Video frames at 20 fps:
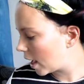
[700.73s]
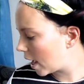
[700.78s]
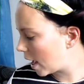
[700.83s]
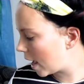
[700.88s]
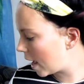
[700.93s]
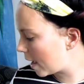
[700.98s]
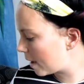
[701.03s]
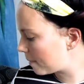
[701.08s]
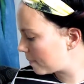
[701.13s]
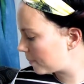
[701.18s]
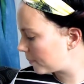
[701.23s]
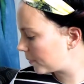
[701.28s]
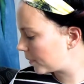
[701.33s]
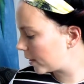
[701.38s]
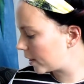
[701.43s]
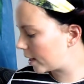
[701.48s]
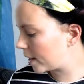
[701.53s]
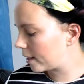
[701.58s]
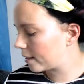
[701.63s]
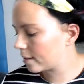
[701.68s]

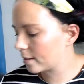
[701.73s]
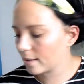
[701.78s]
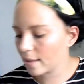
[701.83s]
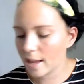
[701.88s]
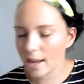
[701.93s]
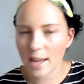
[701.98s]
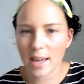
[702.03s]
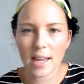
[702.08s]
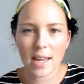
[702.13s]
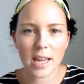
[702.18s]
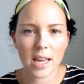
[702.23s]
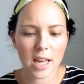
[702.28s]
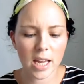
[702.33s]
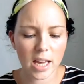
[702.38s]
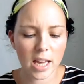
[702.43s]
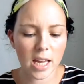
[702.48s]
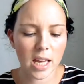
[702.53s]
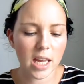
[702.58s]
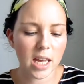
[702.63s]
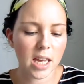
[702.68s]
The next thing
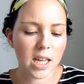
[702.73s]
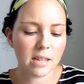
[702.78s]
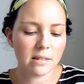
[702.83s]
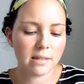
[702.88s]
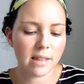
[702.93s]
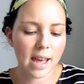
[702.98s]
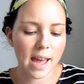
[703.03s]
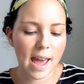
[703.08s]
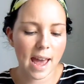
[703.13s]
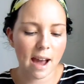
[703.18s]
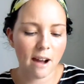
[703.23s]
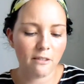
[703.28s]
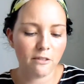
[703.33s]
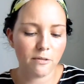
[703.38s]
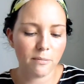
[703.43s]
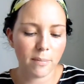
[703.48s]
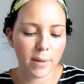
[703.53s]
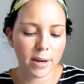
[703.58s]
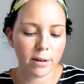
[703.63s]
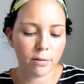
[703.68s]
is the
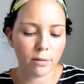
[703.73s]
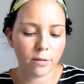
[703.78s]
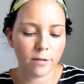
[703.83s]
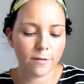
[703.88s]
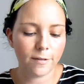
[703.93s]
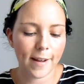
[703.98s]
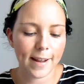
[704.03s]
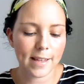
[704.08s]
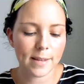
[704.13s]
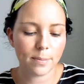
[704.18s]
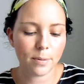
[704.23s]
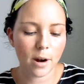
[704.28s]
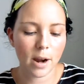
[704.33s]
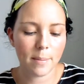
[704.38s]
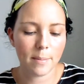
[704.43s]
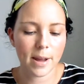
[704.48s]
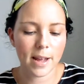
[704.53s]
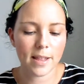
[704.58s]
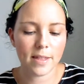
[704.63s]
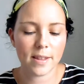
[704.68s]
e.l.f. Mineral Face
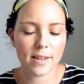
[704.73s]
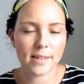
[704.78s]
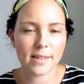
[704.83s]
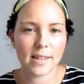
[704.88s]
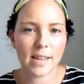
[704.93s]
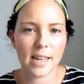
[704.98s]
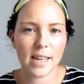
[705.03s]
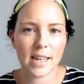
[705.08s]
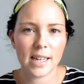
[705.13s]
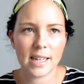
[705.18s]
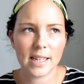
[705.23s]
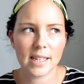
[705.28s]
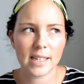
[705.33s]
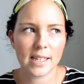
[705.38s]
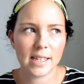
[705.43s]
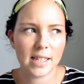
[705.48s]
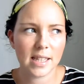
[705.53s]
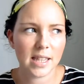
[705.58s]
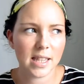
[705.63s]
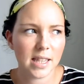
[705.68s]
Primer. This
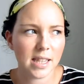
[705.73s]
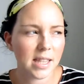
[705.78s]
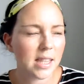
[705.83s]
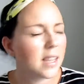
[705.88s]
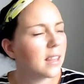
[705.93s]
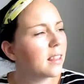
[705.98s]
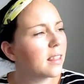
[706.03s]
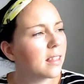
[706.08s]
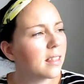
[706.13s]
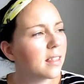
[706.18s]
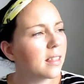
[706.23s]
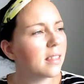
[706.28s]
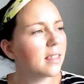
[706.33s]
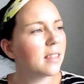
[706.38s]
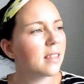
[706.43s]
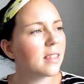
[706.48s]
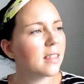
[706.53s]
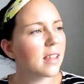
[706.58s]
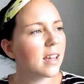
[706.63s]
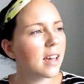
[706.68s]
is
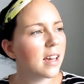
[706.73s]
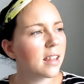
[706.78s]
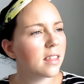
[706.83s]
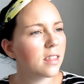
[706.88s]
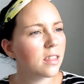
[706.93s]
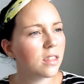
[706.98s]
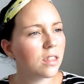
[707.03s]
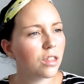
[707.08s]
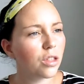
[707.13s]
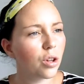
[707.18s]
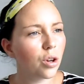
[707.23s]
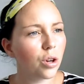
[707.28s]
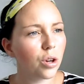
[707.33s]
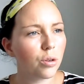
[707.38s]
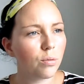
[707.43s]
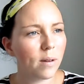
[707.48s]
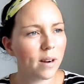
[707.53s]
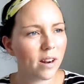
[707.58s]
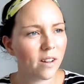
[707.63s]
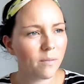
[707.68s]
the
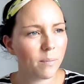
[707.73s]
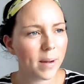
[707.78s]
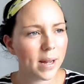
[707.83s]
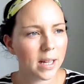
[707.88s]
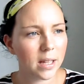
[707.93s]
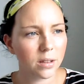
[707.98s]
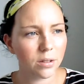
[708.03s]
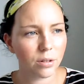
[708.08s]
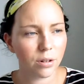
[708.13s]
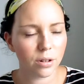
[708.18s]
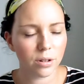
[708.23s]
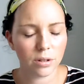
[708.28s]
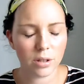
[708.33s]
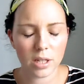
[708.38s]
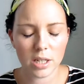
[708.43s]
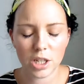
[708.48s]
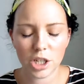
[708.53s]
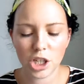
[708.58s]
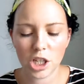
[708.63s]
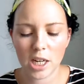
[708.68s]
third one I've been through
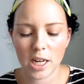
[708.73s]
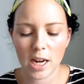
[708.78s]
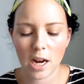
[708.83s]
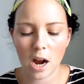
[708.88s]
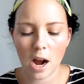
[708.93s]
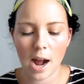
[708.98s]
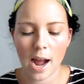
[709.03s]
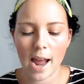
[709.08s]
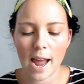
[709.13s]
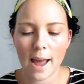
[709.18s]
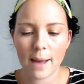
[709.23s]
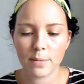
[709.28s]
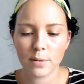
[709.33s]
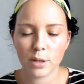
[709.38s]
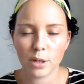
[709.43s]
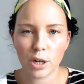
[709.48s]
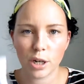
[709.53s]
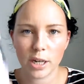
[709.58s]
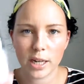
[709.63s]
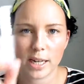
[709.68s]
this year. I
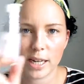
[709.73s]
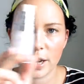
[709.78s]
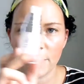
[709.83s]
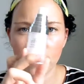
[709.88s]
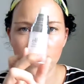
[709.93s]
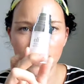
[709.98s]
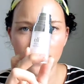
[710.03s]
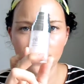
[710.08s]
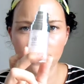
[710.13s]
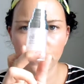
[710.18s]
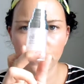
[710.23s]
absolutely love it.